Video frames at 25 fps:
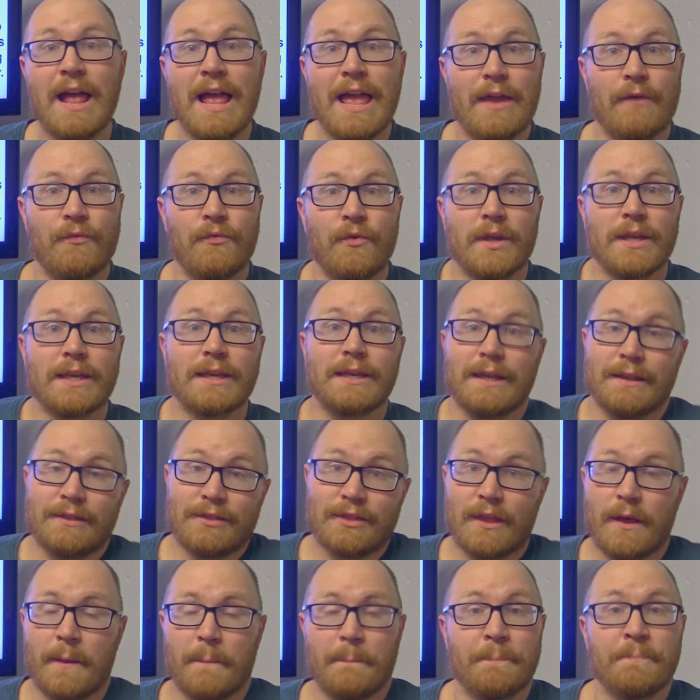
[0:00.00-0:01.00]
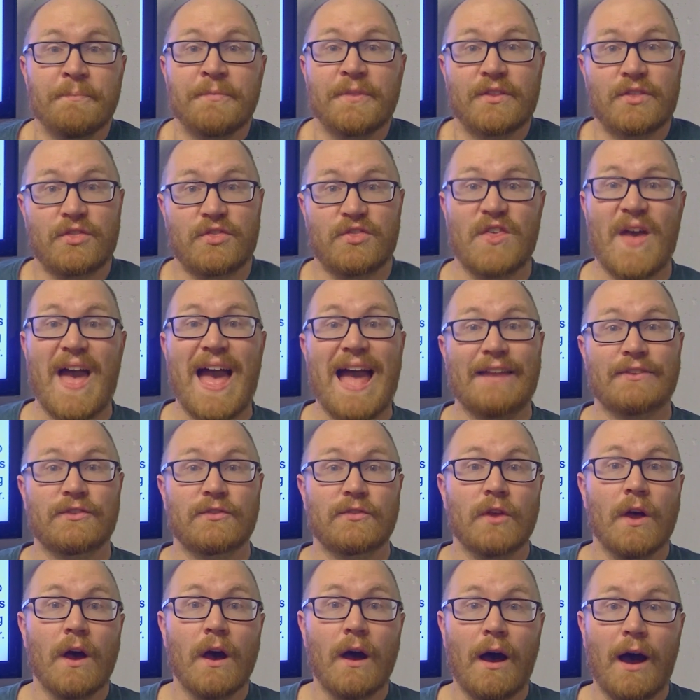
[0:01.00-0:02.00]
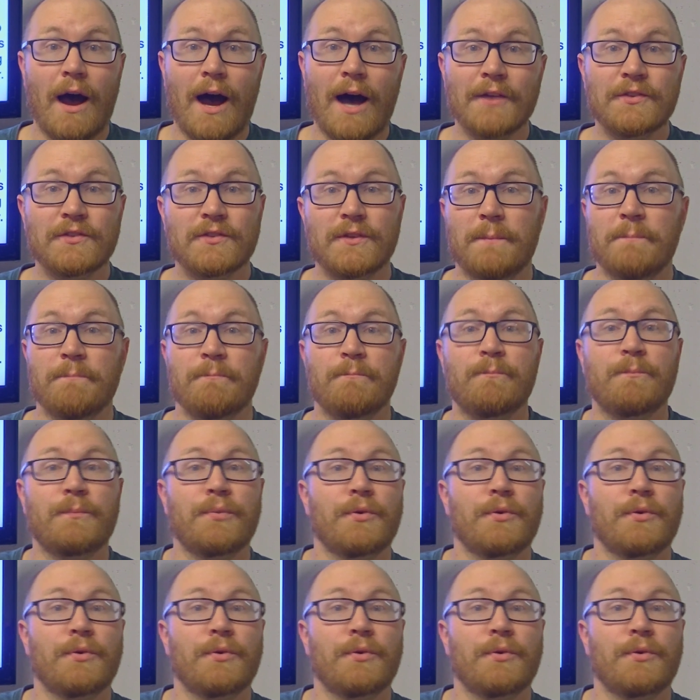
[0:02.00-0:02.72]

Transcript: If we get them, that's awesome.